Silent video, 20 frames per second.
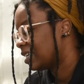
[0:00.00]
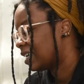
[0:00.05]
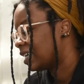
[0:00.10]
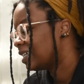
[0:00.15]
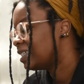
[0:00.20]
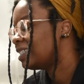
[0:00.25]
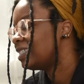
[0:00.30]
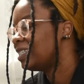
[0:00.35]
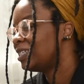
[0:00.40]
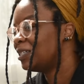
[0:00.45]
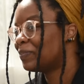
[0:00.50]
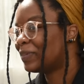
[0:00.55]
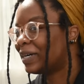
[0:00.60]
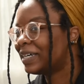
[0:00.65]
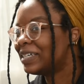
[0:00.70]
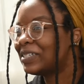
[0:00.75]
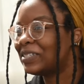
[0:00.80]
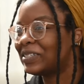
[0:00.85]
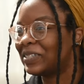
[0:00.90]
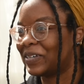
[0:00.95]
I see
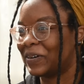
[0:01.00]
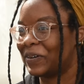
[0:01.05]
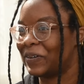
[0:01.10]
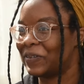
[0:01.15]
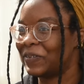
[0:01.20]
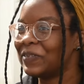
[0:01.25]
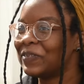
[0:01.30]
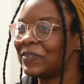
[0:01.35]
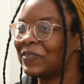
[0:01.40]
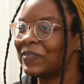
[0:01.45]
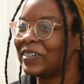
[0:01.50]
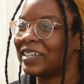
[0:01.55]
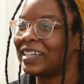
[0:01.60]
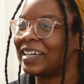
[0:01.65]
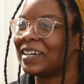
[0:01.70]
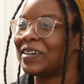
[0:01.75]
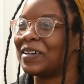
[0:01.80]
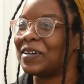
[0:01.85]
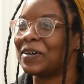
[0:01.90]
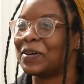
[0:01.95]
myself
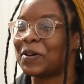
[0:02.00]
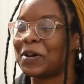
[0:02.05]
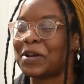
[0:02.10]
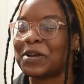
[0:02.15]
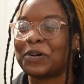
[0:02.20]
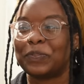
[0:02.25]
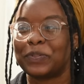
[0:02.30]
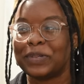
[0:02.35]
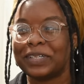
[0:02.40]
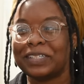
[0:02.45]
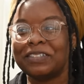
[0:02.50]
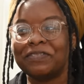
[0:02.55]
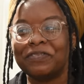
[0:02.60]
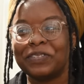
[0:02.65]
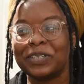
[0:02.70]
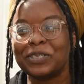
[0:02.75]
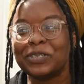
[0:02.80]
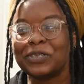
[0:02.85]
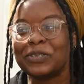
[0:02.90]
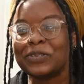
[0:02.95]
opening the
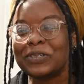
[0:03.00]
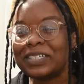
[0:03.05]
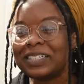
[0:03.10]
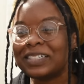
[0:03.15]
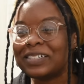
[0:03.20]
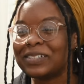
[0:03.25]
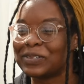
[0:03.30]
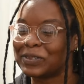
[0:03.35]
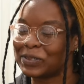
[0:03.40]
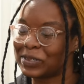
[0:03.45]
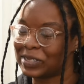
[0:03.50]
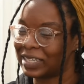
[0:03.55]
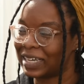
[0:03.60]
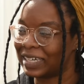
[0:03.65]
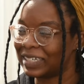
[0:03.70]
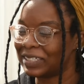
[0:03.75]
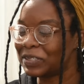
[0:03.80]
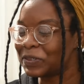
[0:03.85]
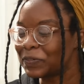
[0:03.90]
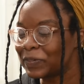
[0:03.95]
French doors or
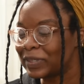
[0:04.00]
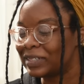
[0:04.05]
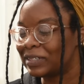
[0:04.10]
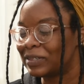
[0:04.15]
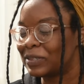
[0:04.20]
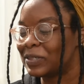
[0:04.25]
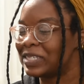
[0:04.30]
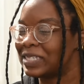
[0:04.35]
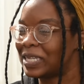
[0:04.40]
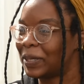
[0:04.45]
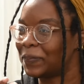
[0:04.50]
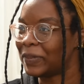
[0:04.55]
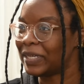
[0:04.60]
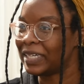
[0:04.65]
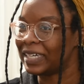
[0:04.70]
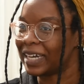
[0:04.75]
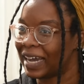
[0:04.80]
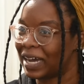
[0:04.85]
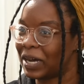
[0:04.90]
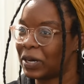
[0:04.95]
sliding the windows,
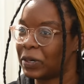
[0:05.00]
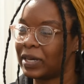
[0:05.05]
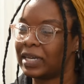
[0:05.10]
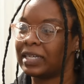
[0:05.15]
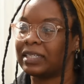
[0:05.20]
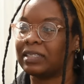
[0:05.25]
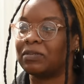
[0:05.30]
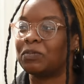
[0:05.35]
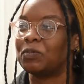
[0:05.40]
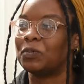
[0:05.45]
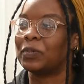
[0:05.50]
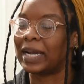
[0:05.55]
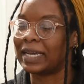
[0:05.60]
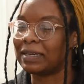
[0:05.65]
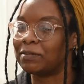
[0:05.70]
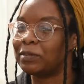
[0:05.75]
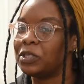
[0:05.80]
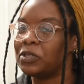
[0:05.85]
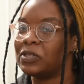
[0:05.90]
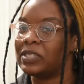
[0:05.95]
stepping out, and
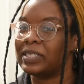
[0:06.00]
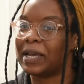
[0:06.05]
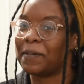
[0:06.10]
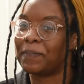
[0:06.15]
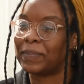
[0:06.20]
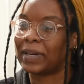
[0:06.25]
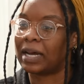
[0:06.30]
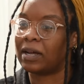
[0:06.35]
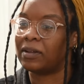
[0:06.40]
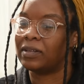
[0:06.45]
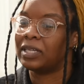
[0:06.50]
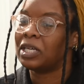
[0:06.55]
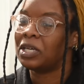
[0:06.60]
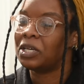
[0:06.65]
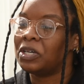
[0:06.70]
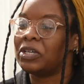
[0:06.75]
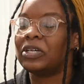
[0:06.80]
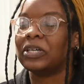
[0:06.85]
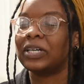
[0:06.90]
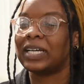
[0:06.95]
right when you step out,
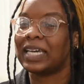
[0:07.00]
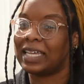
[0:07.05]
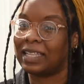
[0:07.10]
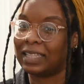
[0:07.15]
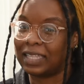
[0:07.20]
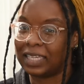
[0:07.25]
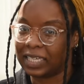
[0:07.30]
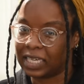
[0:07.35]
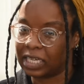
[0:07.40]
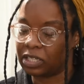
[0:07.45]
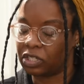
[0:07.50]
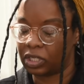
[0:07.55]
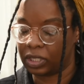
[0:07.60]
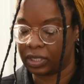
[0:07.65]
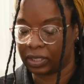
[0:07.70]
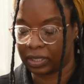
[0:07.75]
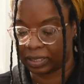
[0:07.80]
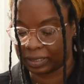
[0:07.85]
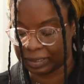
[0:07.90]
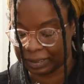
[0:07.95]
you're in the kitchen
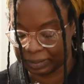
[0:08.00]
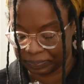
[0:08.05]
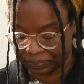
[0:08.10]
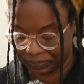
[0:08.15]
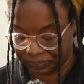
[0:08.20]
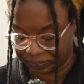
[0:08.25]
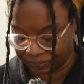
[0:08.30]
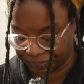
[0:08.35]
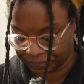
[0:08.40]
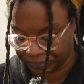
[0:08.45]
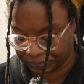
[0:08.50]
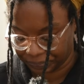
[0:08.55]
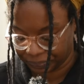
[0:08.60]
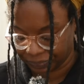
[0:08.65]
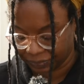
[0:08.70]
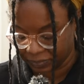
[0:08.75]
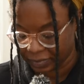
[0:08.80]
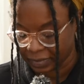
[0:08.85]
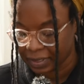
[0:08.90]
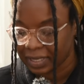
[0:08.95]
garden.
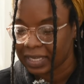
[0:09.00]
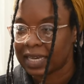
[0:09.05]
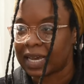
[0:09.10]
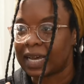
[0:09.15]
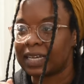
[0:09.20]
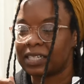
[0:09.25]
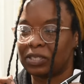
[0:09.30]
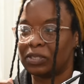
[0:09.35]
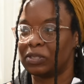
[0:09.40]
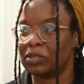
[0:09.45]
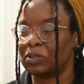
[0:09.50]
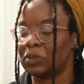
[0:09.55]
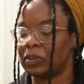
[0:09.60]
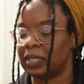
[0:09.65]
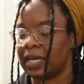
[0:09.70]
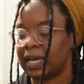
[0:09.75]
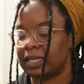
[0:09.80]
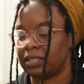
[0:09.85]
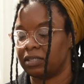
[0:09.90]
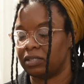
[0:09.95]
As soon
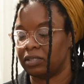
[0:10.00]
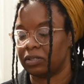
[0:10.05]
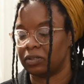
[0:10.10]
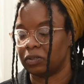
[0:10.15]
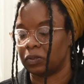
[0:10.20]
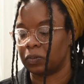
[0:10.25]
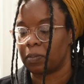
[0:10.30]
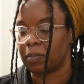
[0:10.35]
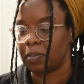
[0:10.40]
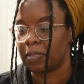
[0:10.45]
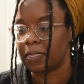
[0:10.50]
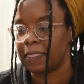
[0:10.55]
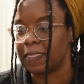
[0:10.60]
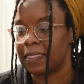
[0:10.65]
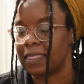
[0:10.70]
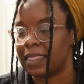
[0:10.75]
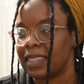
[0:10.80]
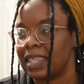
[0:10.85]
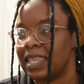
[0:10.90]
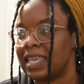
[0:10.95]
as you
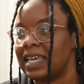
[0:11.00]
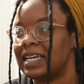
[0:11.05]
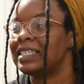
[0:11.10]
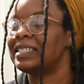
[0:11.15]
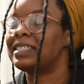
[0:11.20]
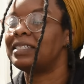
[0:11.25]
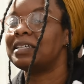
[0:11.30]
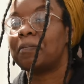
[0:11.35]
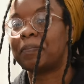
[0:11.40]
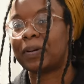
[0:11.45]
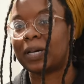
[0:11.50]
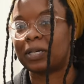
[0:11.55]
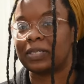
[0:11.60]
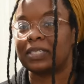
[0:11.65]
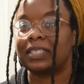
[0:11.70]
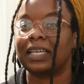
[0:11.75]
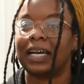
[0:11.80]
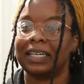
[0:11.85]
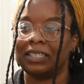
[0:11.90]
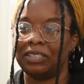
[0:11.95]
step
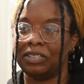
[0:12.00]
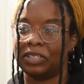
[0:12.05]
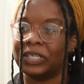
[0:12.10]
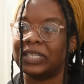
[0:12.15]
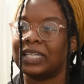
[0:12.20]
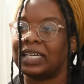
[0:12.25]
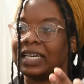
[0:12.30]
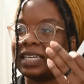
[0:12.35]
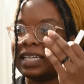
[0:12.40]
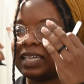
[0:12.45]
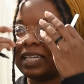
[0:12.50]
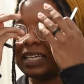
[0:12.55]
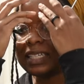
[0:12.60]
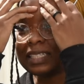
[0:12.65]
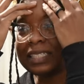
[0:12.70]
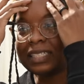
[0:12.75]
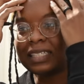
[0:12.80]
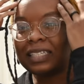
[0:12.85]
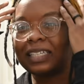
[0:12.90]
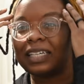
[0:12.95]
outside, you're in
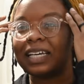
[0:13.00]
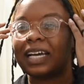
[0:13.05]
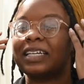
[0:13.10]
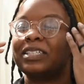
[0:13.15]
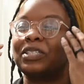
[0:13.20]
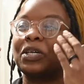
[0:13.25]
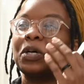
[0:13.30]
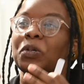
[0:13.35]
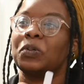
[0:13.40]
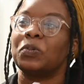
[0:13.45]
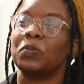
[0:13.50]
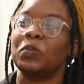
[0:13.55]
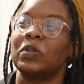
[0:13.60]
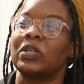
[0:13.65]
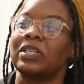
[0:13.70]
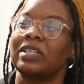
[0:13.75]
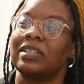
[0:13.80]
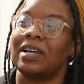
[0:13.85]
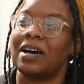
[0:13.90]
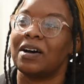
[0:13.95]
it. I don't
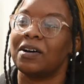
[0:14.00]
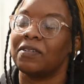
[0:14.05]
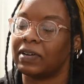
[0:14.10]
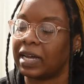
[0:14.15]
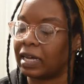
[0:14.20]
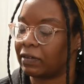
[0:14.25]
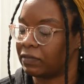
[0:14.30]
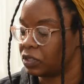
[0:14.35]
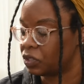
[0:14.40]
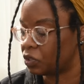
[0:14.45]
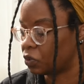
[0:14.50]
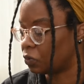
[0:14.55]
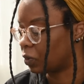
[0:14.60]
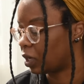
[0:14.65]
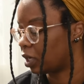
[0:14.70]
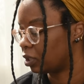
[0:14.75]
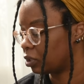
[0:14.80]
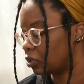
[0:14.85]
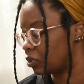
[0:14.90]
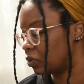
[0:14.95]
love having to
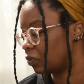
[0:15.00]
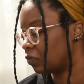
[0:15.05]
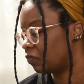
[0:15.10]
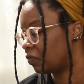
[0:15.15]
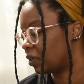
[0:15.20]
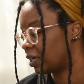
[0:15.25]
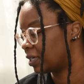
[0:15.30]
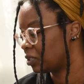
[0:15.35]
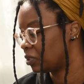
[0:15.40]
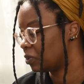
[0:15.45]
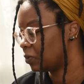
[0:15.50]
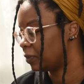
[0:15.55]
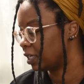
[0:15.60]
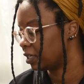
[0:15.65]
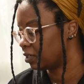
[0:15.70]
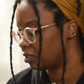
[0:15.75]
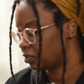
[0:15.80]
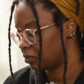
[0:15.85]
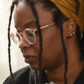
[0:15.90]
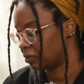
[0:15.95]
walk so far to
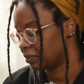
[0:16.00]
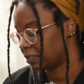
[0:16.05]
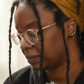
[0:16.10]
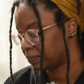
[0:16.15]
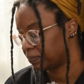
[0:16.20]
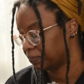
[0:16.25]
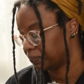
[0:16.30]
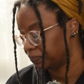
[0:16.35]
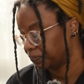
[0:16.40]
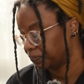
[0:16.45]
get to it.